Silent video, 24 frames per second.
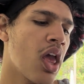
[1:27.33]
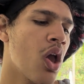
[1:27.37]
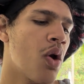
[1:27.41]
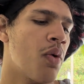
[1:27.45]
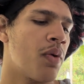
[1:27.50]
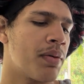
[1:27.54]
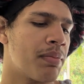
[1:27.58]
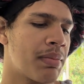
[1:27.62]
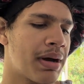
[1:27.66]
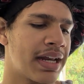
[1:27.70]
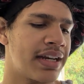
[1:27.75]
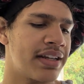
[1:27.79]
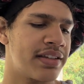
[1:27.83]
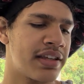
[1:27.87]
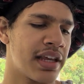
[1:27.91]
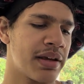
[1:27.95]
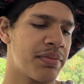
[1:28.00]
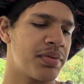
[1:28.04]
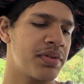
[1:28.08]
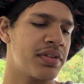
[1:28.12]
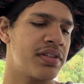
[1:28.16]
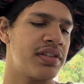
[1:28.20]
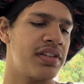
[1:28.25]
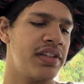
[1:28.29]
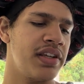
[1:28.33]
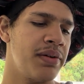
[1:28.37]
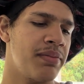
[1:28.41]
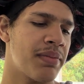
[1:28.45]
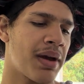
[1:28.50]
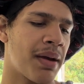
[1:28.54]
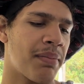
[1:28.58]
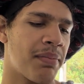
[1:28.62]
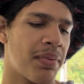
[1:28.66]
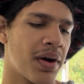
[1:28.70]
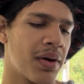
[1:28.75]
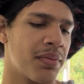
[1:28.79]
When my disciples see
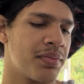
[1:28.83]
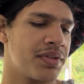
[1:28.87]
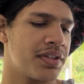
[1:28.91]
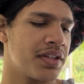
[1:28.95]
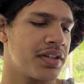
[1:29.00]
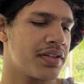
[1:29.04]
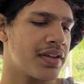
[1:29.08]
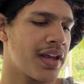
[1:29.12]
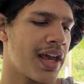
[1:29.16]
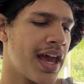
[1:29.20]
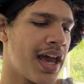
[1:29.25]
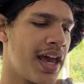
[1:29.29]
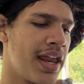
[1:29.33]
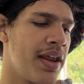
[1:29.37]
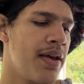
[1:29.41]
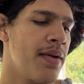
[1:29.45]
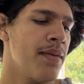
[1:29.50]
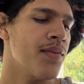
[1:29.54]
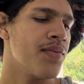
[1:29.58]
my purposes ahead,